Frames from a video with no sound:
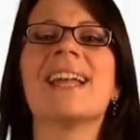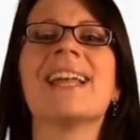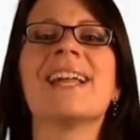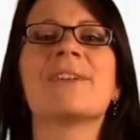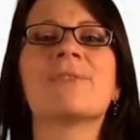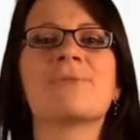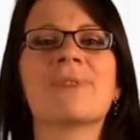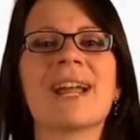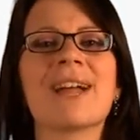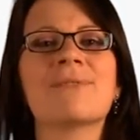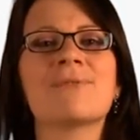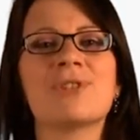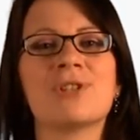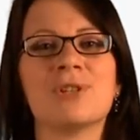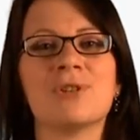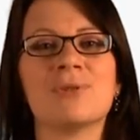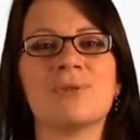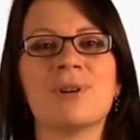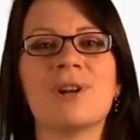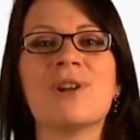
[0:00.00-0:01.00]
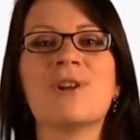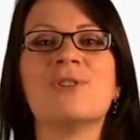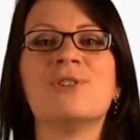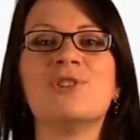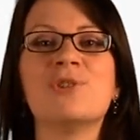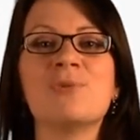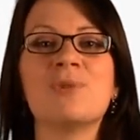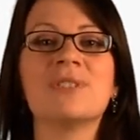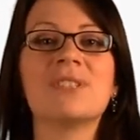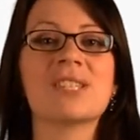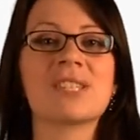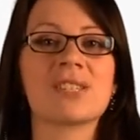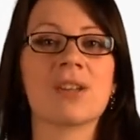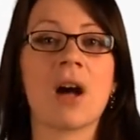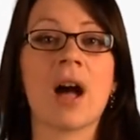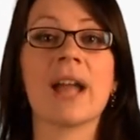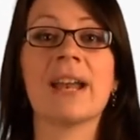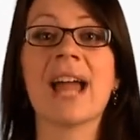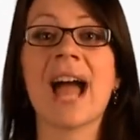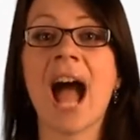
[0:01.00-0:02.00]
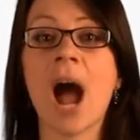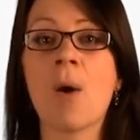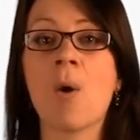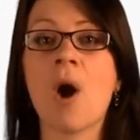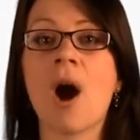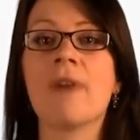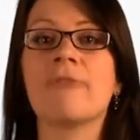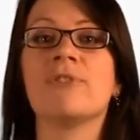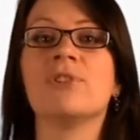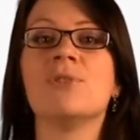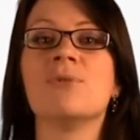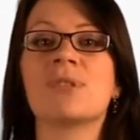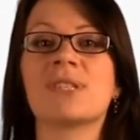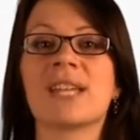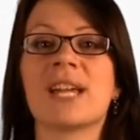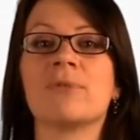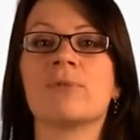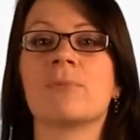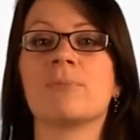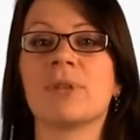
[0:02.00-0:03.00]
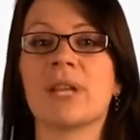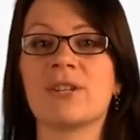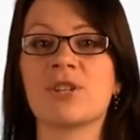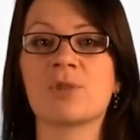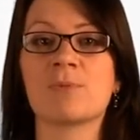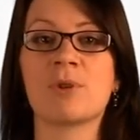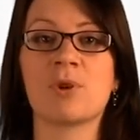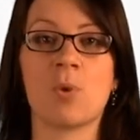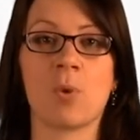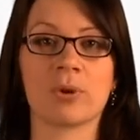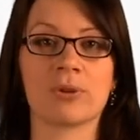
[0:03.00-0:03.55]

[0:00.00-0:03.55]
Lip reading: In round 2, you will decide how often you send replenishment